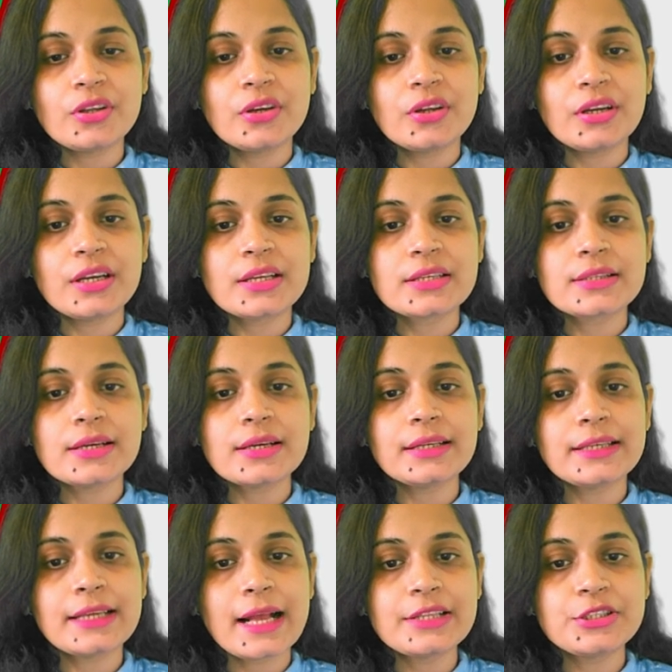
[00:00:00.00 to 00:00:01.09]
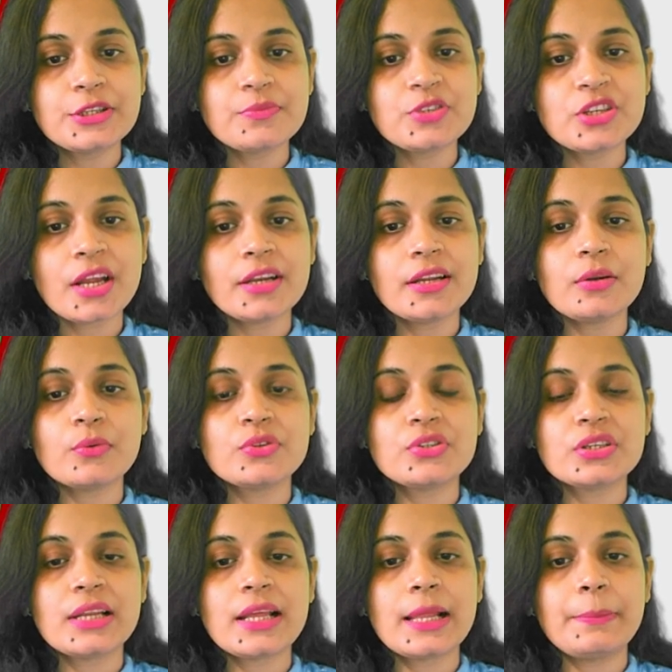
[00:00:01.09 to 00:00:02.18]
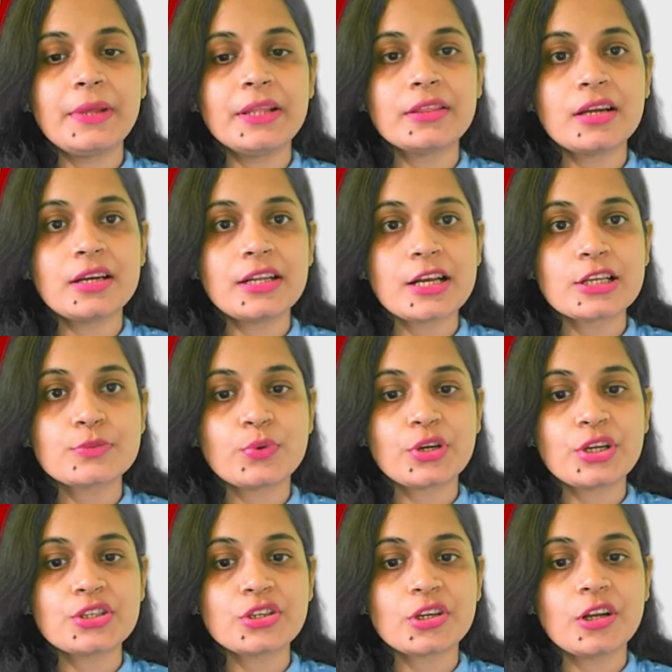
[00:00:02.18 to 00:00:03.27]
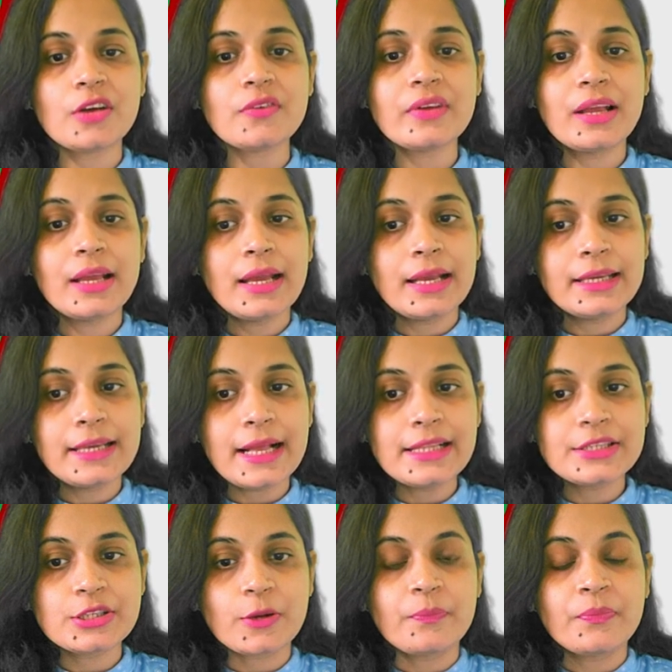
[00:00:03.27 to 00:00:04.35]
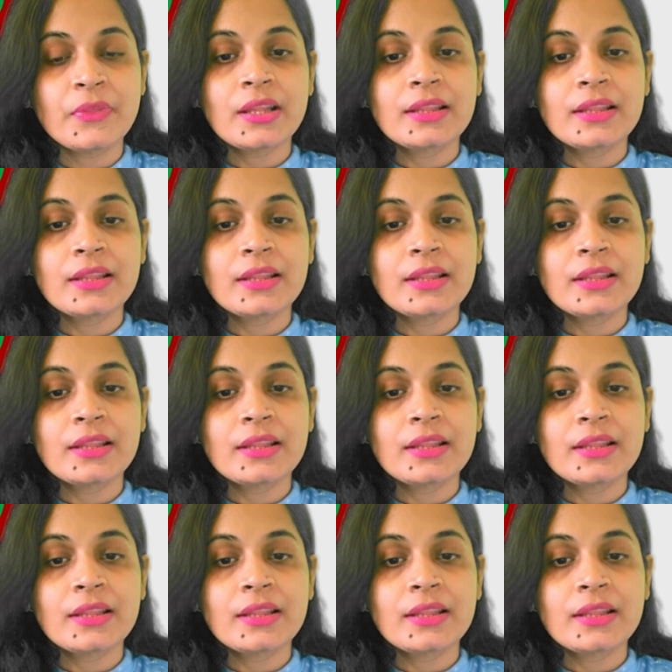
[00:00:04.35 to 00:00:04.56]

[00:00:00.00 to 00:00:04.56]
Here it is the calcium channel which will help in the transportation of calcium.